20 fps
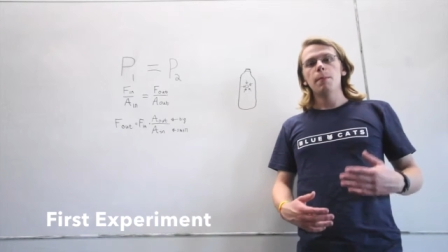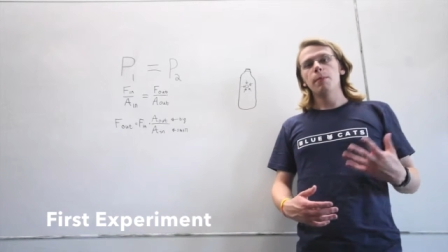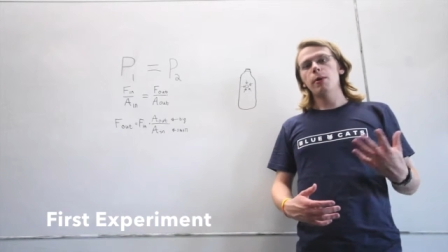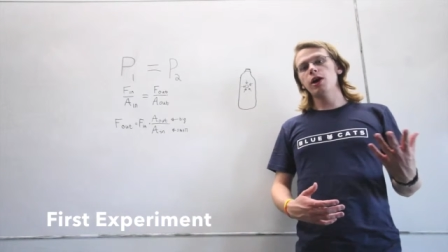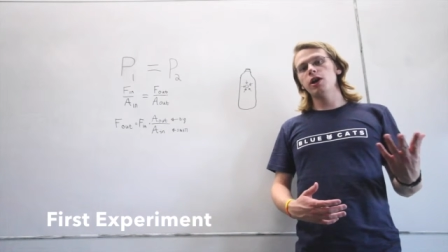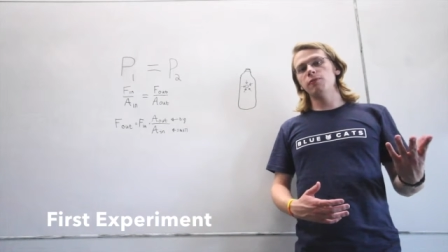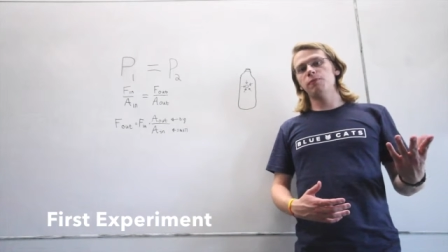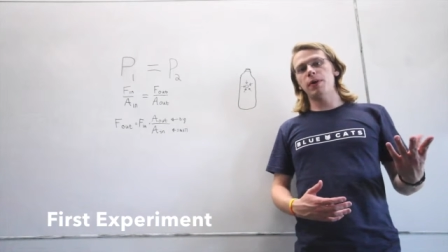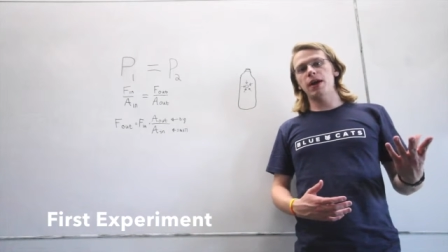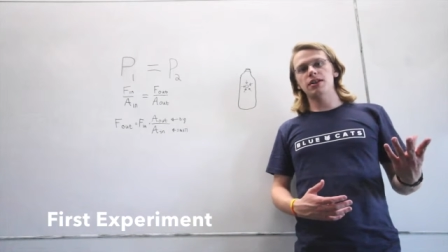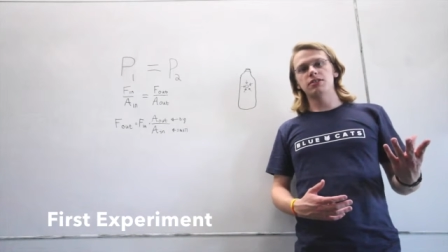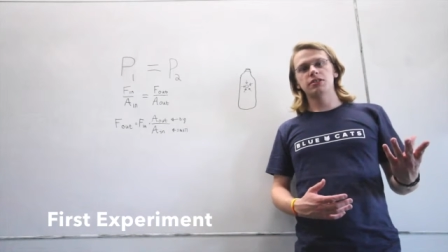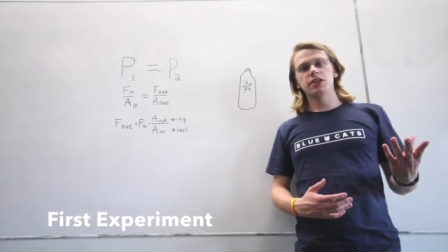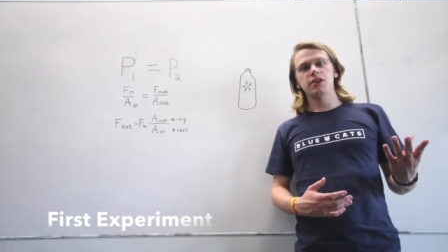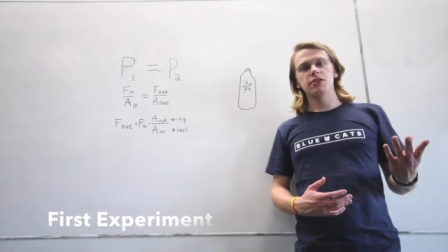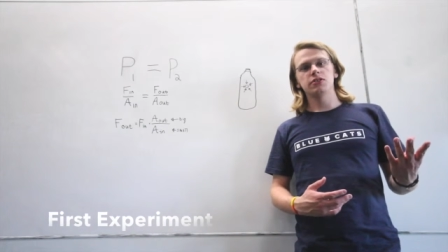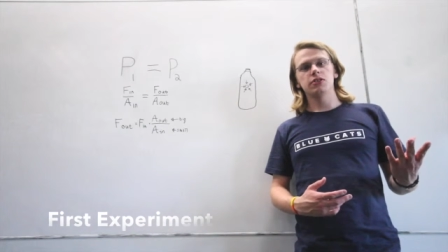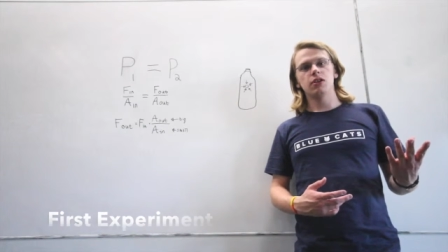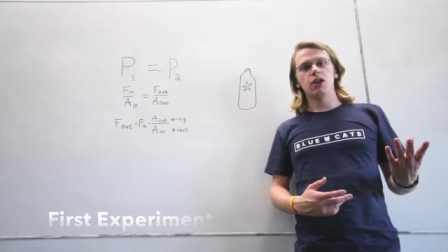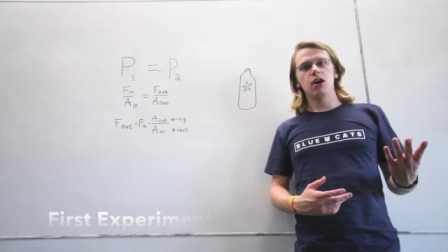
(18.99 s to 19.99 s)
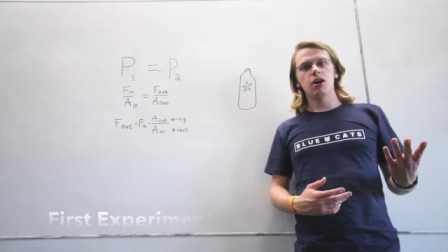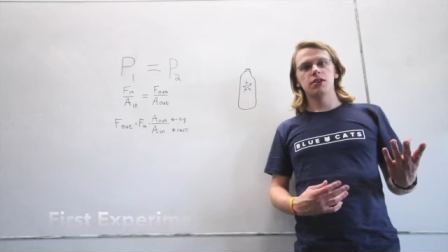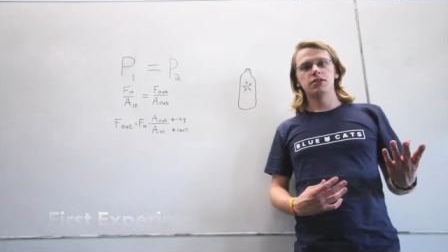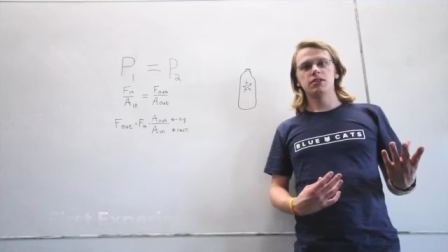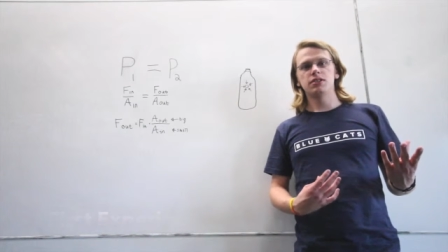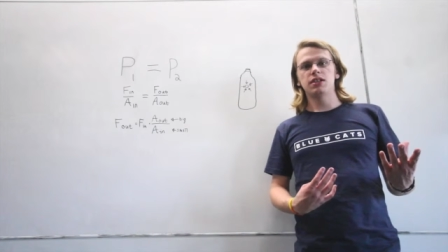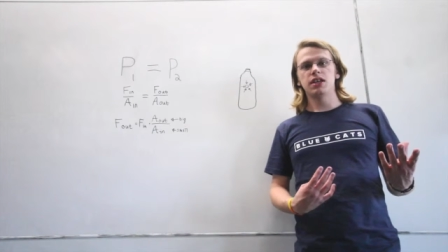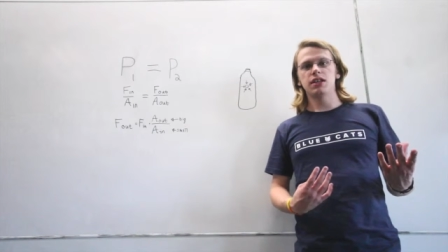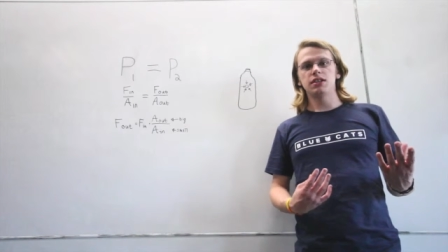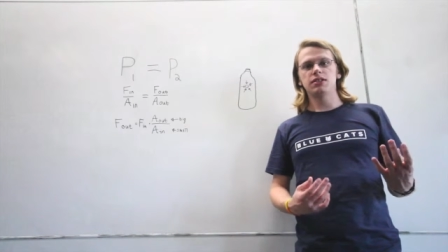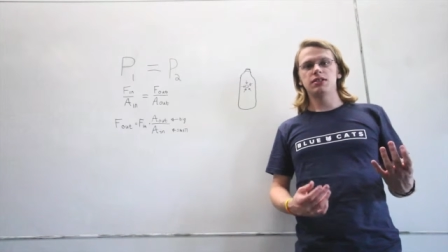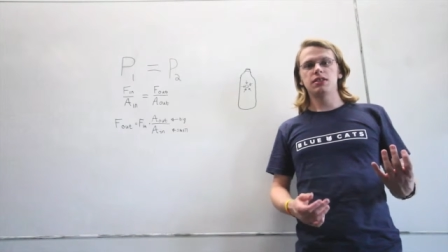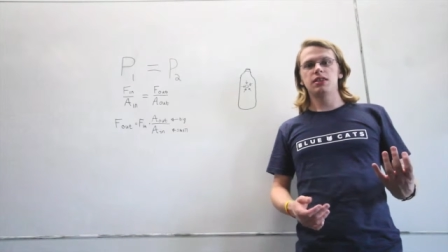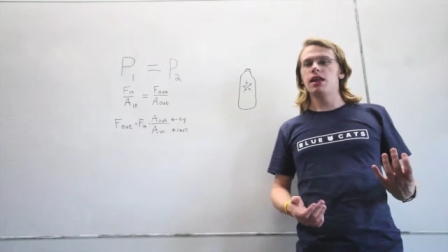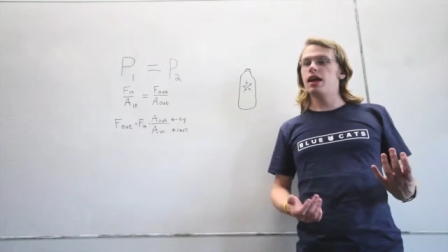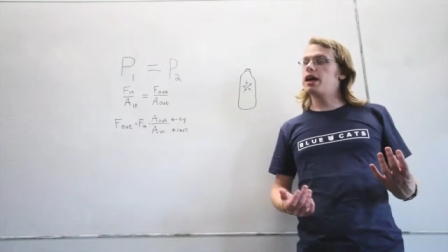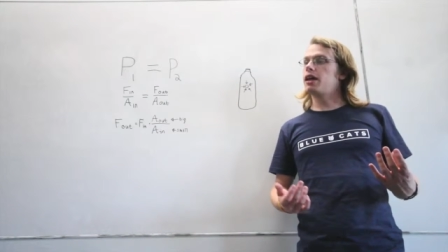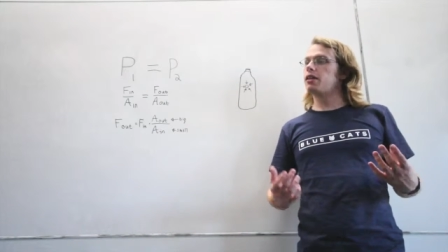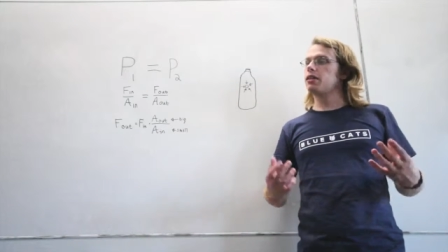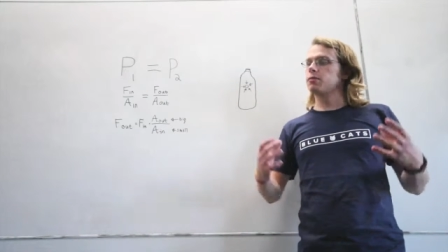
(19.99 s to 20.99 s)
Part of Pascal's law states
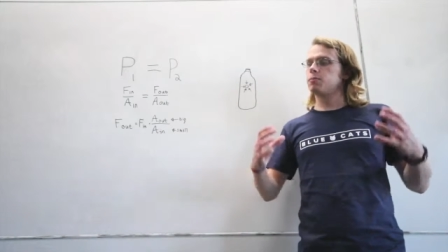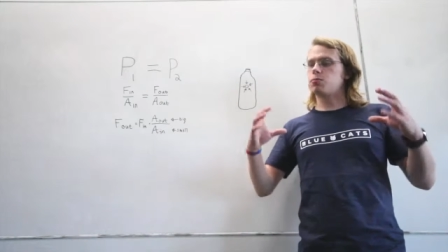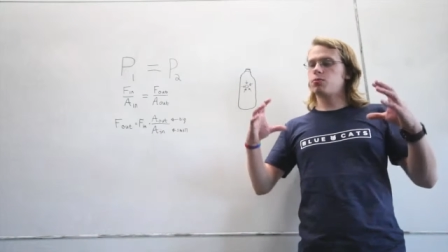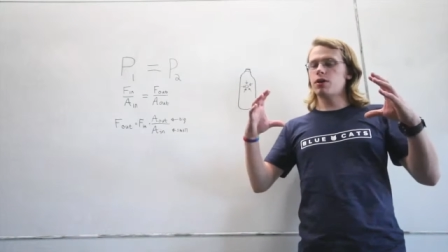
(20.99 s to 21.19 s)
that